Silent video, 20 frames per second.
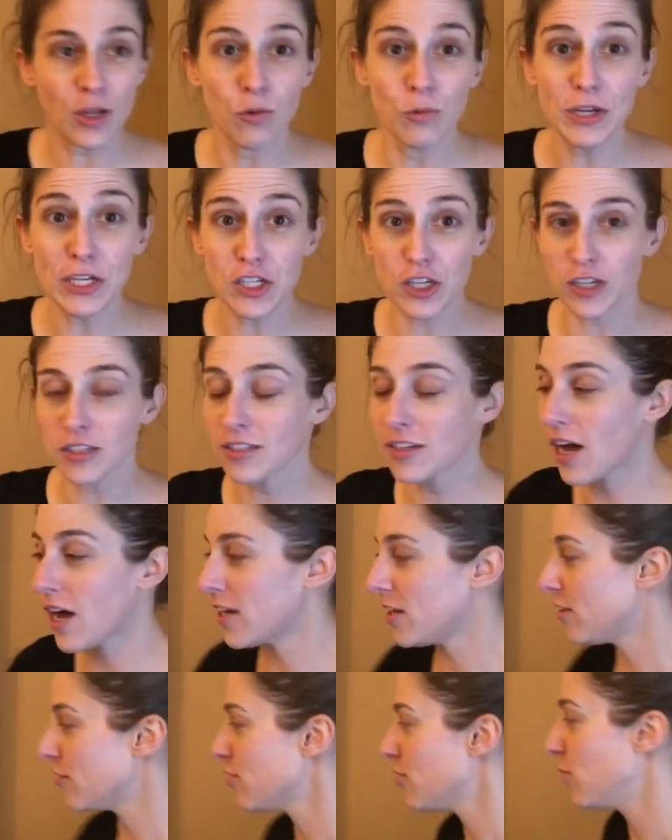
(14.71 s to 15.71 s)
We just
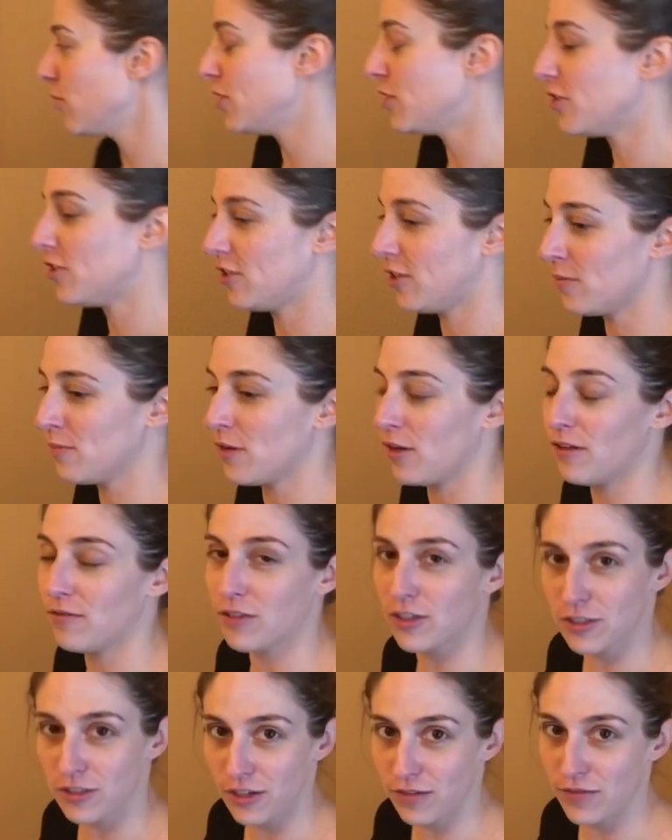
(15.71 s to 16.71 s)
got here, so we just dumped all of
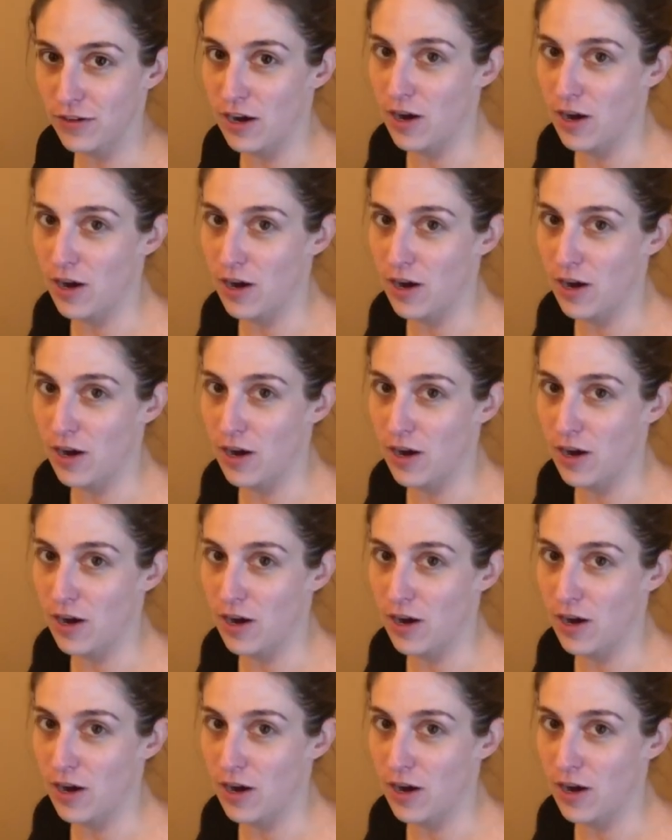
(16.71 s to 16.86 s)
our stuff